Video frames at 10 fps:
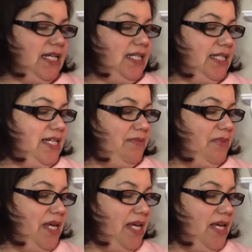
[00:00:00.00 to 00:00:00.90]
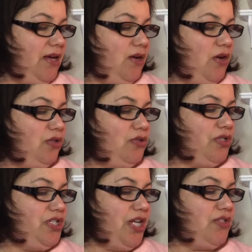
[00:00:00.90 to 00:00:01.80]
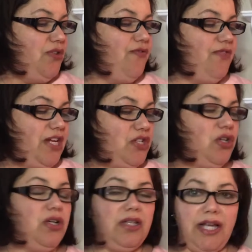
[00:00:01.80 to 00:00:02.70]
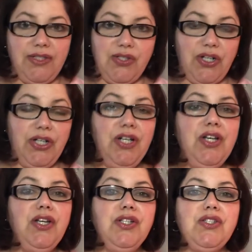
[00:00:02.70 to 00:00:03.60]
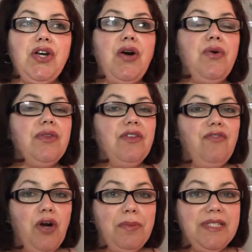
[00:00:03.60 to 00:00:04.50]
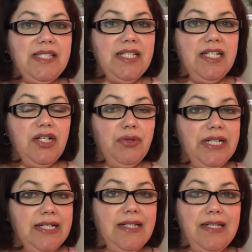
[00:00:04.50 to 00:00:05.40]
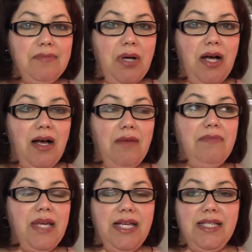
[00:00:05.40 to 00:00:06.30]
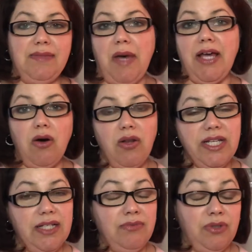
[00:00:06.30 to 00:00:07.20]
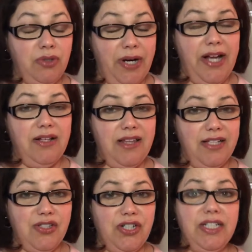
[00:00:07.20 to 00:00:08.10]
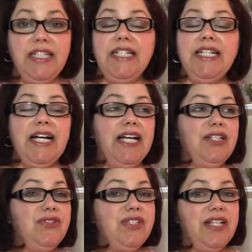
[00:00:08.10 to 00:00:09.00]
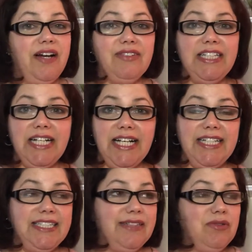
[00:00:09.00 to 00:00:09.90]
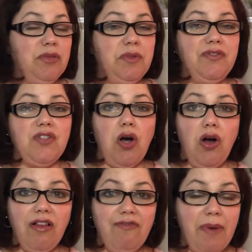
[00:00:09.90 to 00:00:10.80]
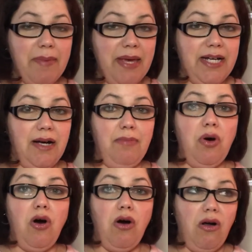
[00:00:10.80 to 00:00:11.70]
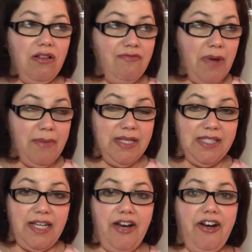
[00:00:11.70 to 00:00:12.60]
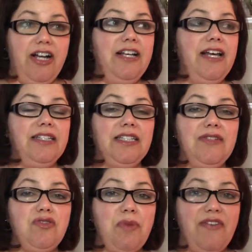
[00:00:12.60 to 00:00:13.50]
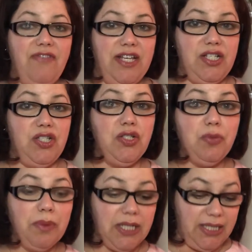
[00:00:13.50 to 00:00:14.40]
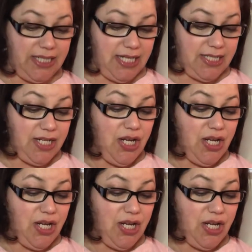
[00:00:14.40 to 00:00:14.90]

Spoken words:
Clean Bee Ultra Gentle Facial Cleanser. So the Farmacy Green Clean Balm is my holy grail cleanser. I use it every night. It removes all of my makeup, all of my mascara, and leaves my face super clean.